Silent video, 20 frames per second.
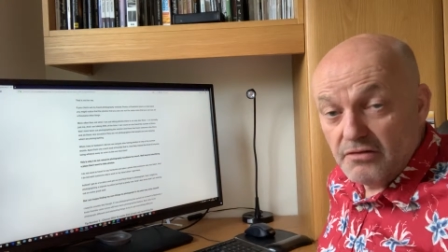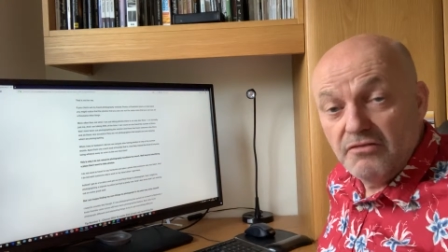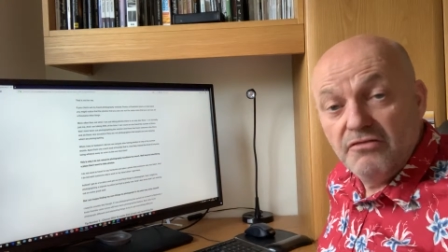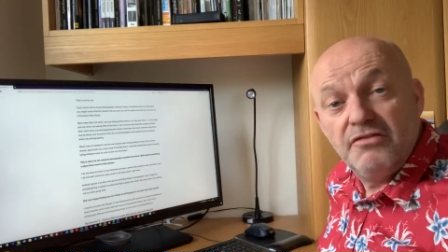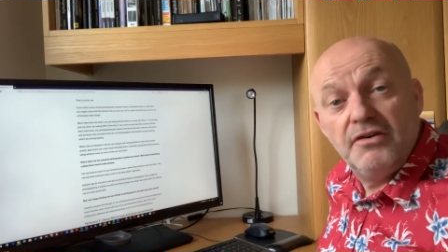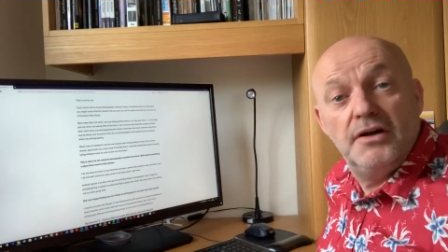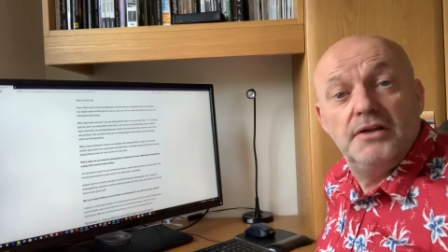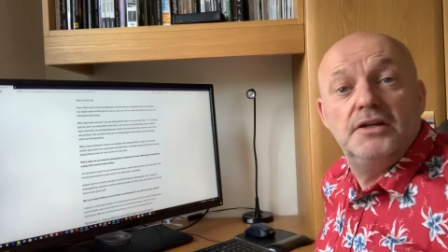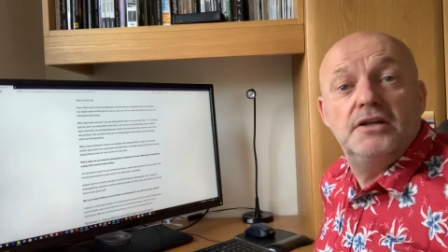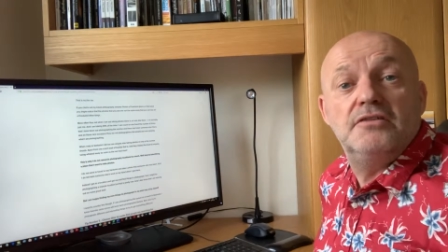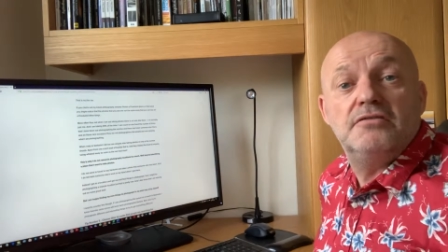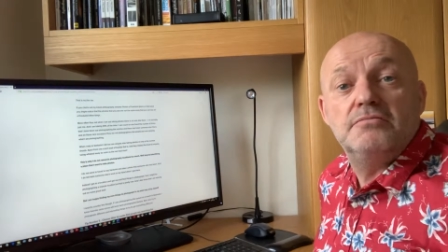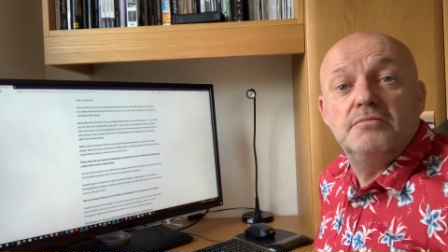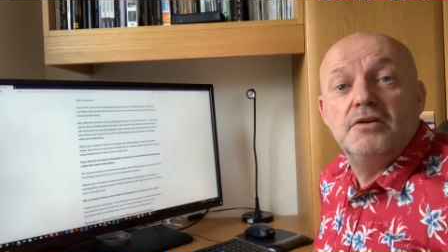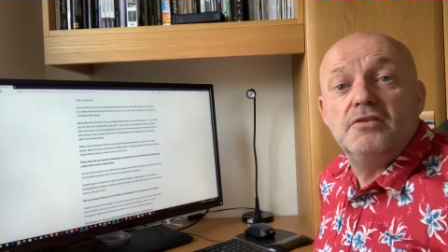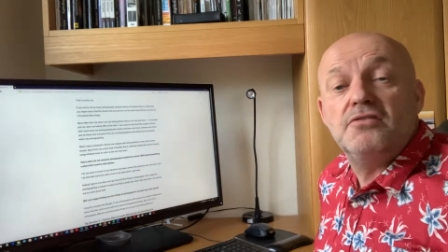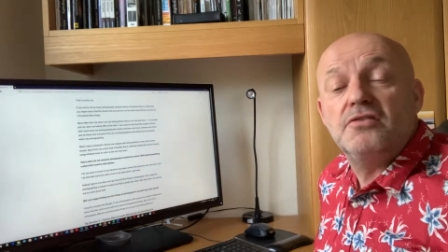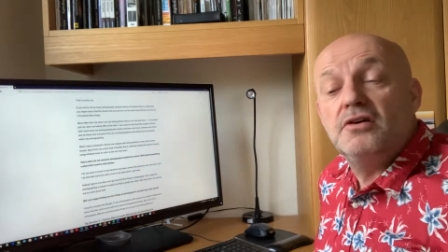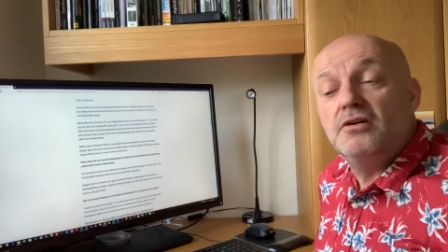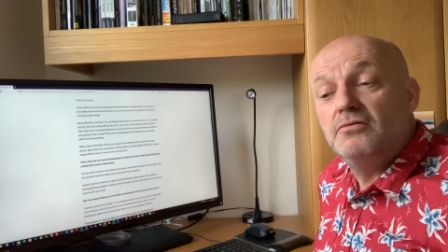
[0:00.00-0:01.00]
and find out for
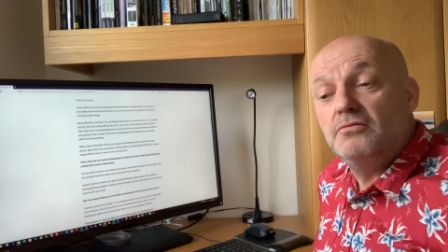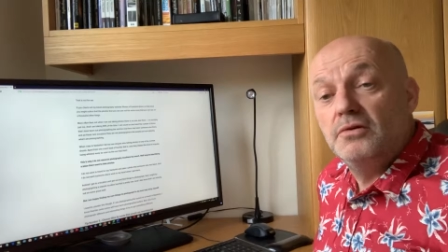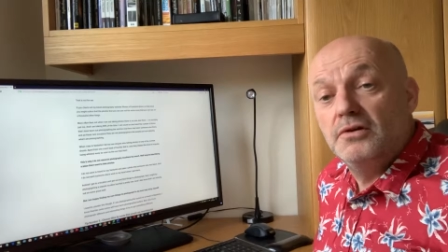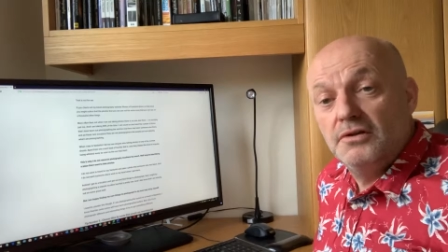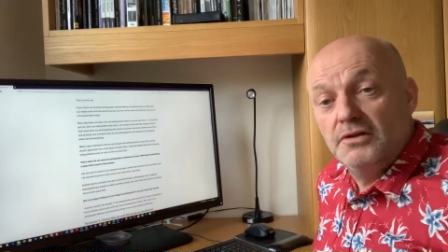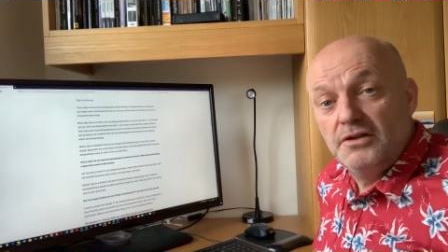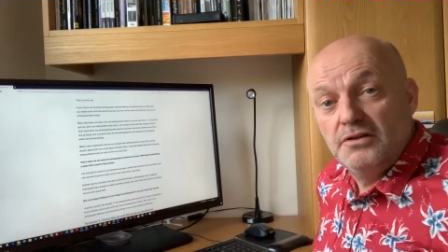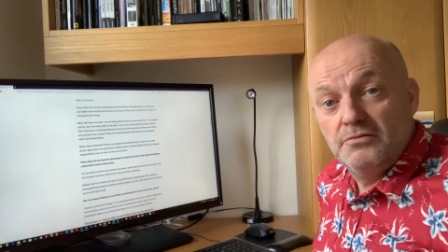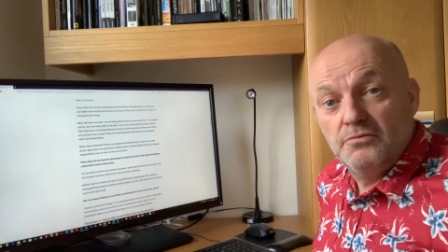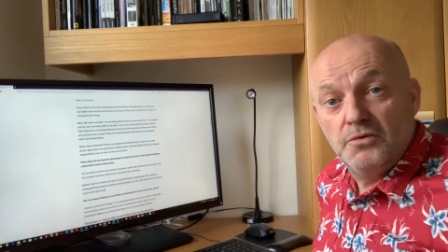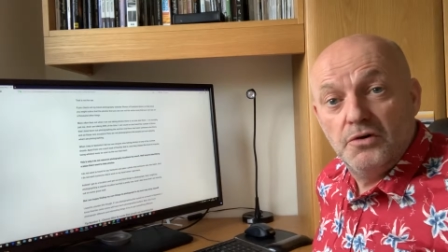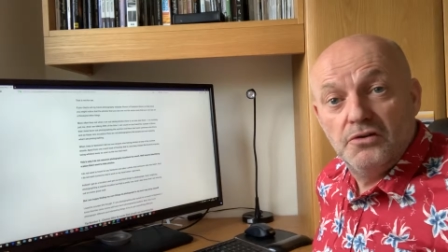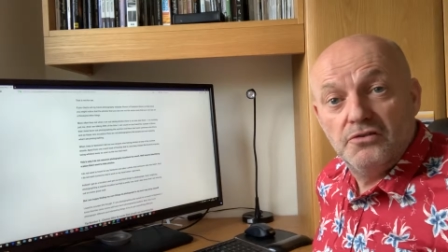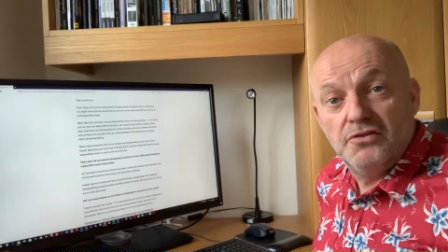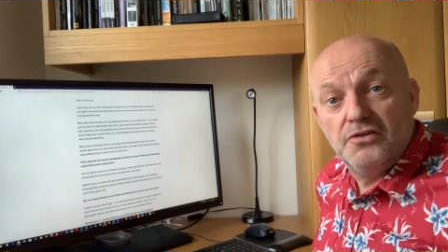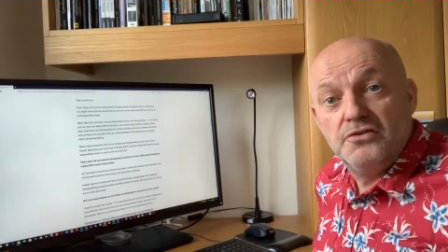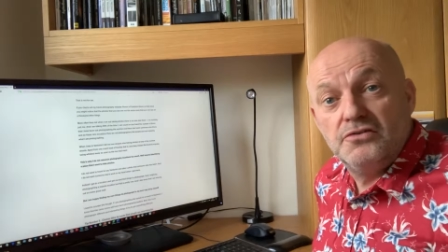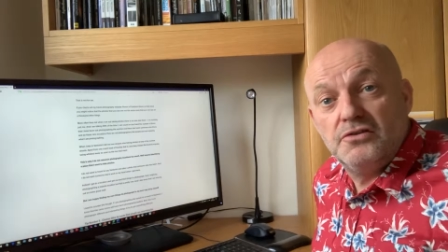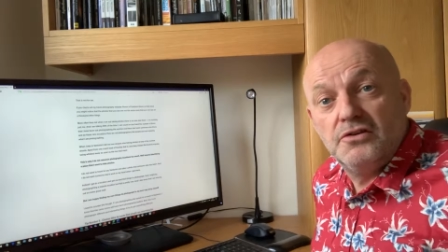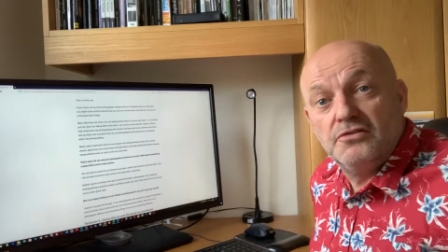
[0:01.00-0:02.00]
myself what's
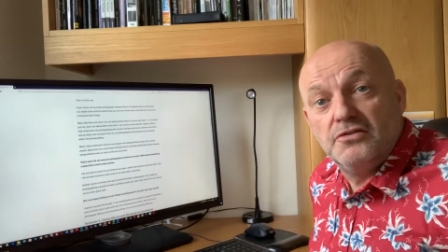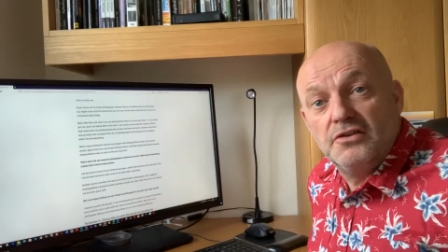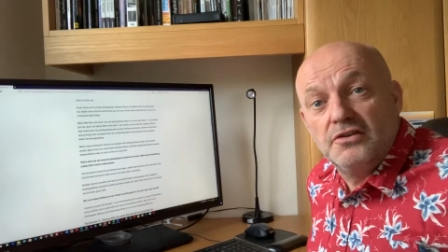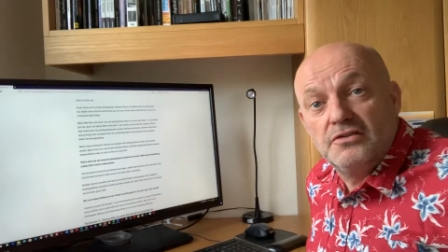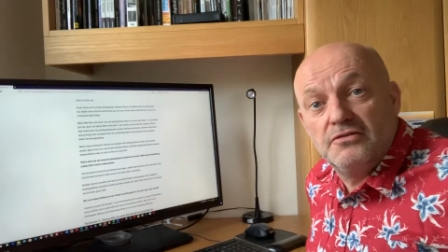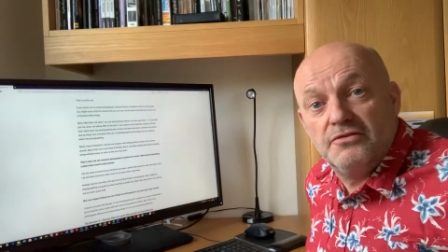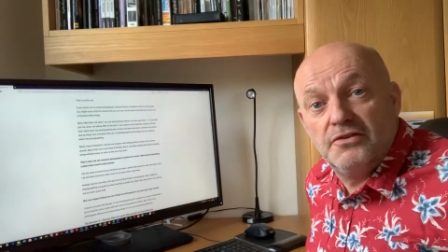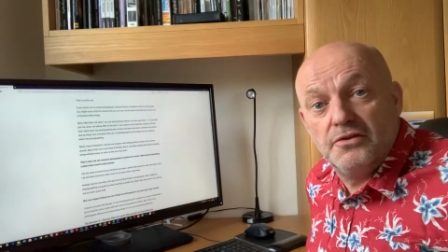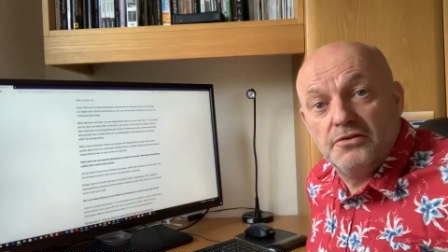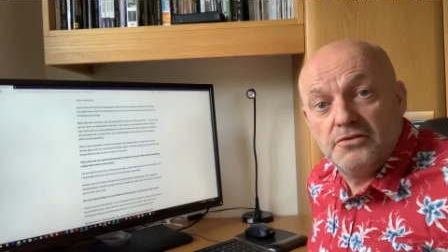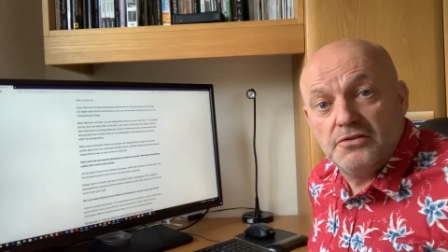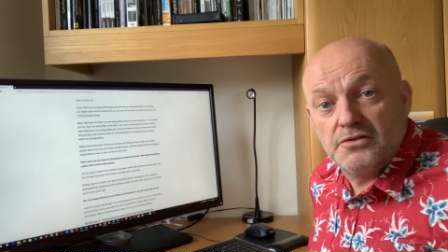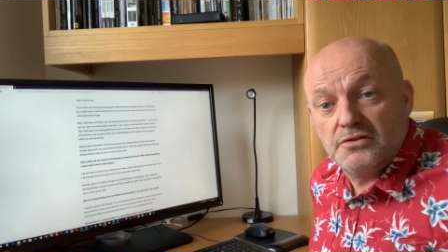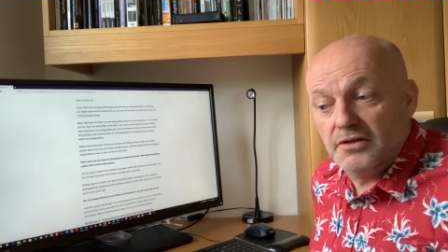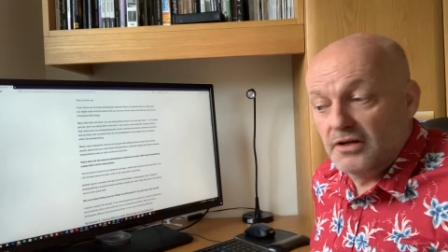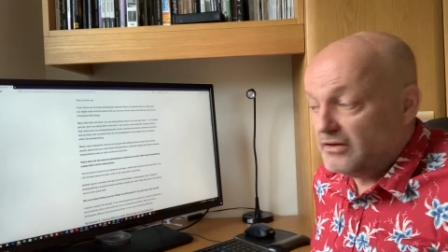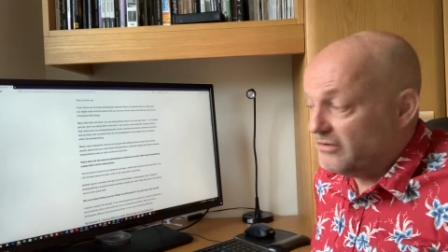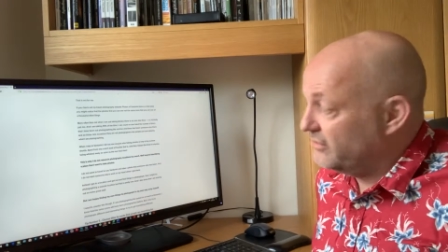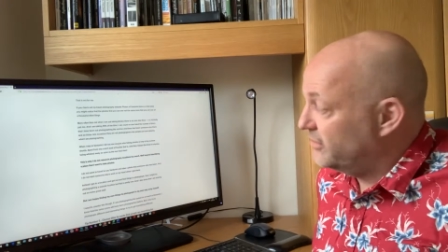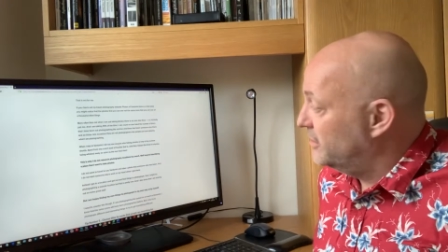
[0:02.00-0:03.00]
interesting to
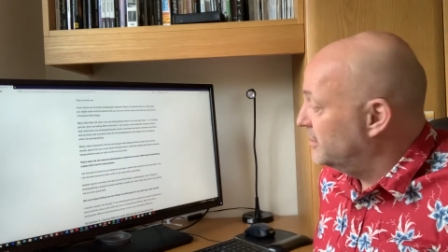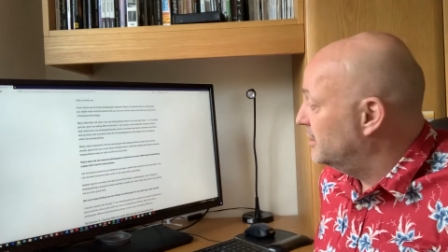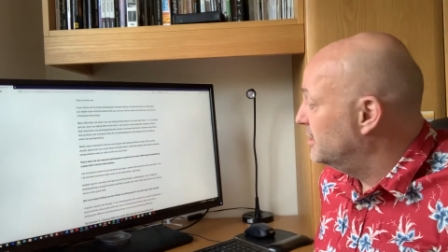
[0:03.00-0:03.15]
photograph.